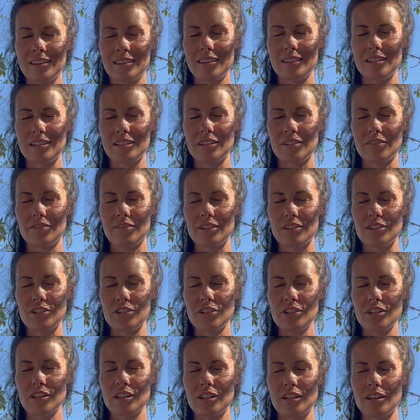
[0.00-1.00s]
the
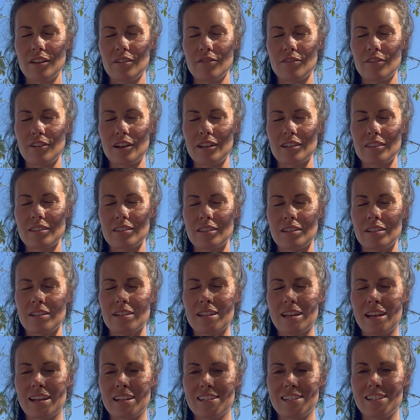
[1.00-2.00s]
division of rest and
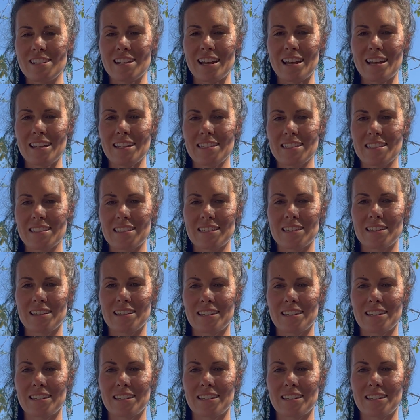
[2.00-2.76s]
digest,